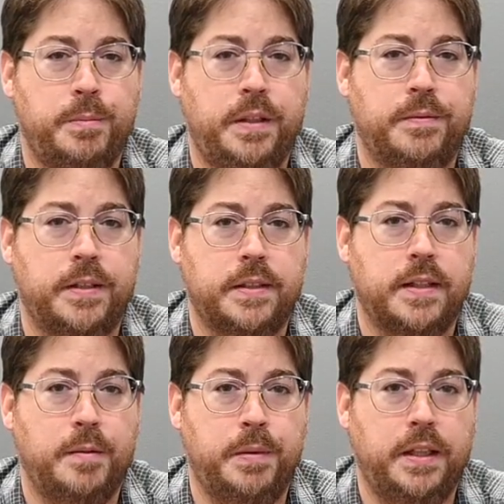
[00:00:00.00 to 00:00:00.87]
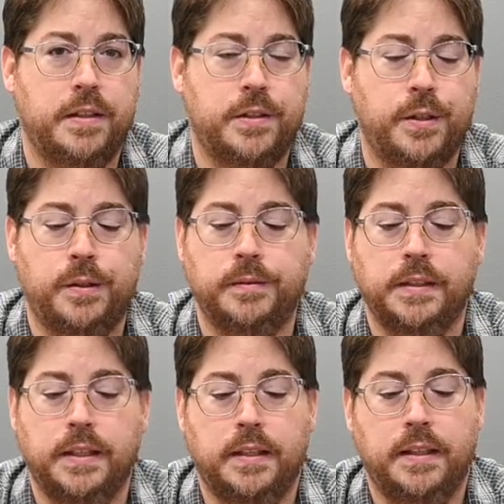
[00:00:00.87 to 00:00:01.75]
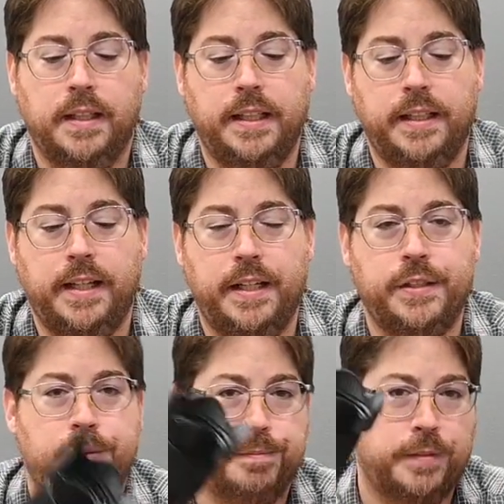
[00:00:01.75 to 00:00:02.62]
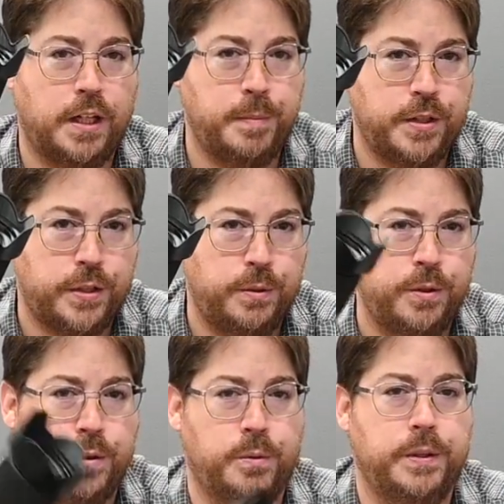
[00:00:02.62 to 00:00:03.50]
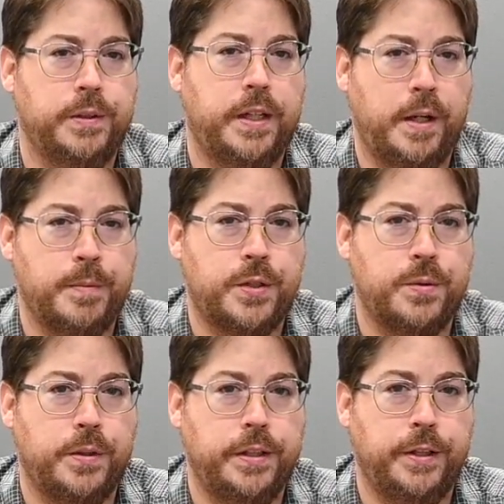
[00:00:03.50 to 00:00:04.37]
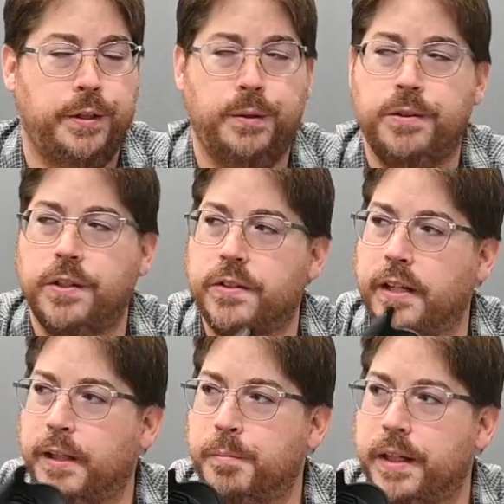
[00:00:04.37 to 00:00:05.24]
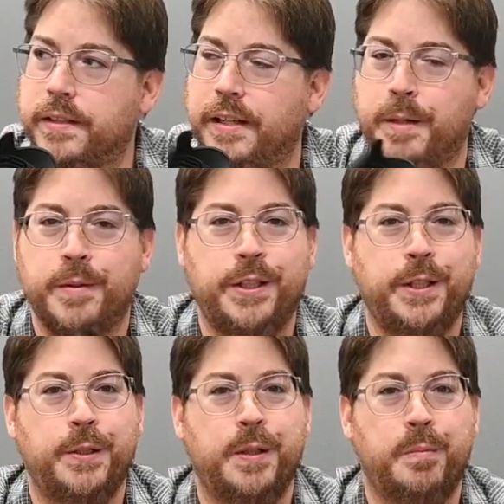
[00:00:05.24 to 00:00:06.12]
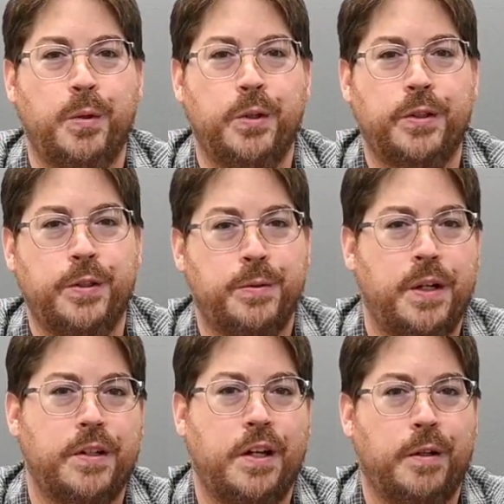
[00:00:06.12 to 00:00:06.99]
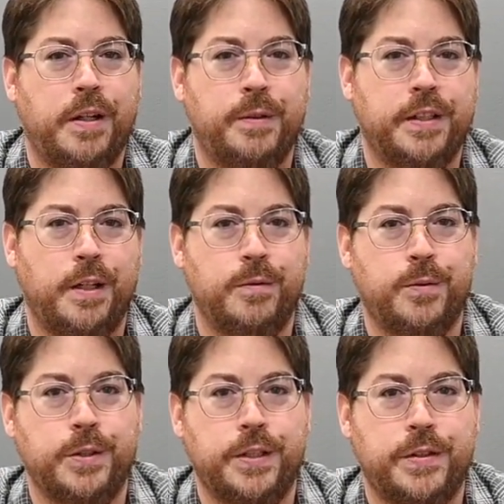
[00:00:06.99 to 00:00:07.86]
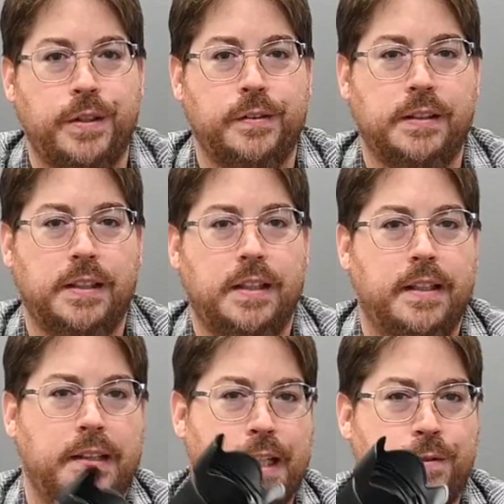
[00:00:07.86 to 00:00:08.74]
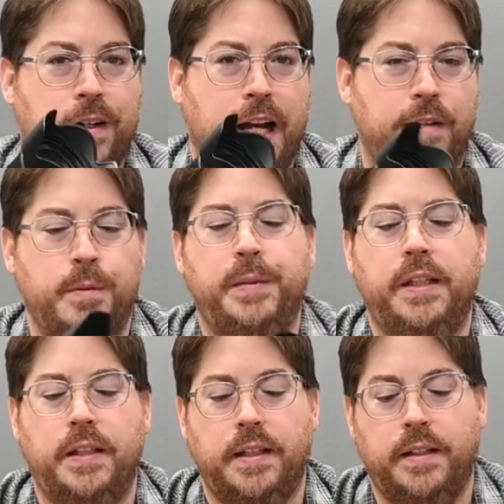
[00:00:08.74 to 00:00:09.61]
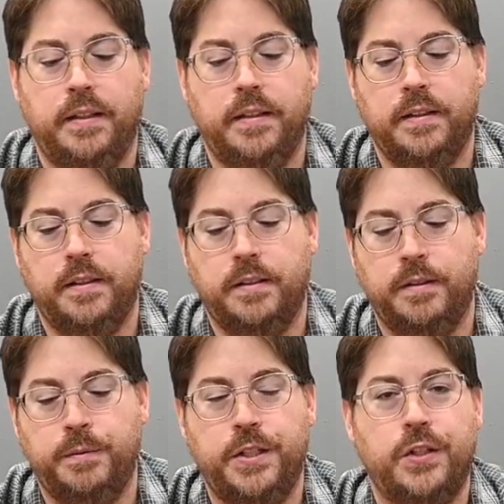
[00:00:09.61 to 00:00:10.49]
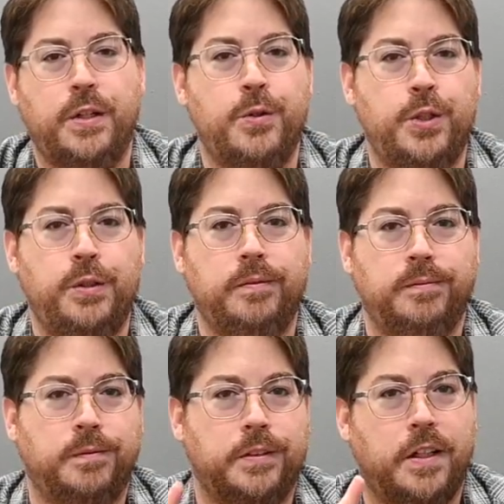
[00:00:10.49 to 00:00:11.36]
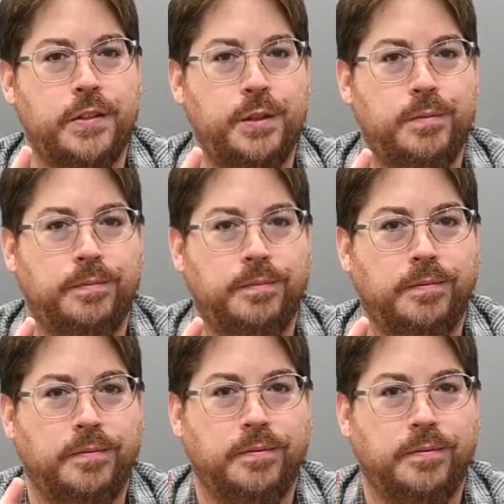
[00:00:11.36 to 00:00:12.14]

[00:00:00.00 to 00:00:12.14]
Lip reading: to beat for the time being. So in any case, coming soon to a real camera store near you, just like Mike's Camera here in Boulder and throughout Colorado and California. So thanks for having me, and we should go shoot. Talk soon.